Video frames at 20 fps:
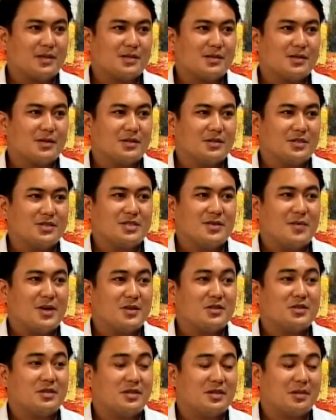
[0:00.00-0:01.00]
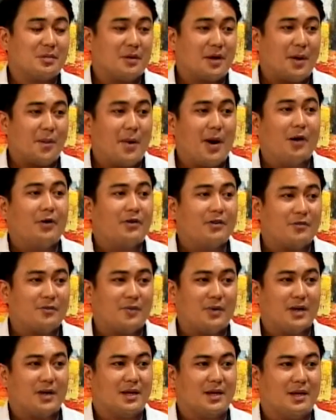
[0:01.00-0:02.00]
So just imagine the amount of
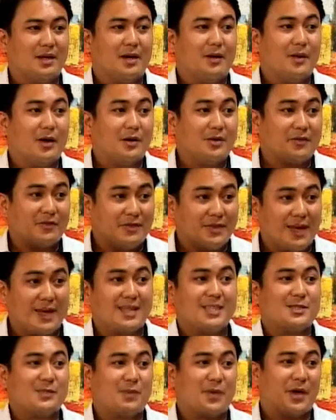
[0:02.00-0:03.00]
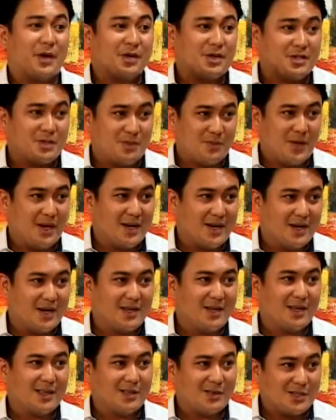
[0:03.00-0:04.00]
money, the amount of taxpayers' of money
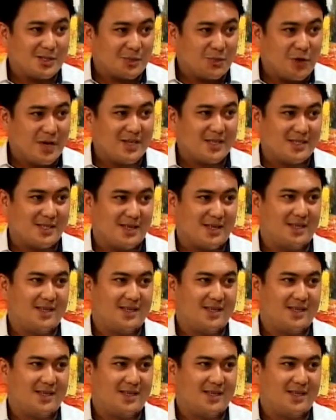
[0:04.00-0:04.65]
that was wasted,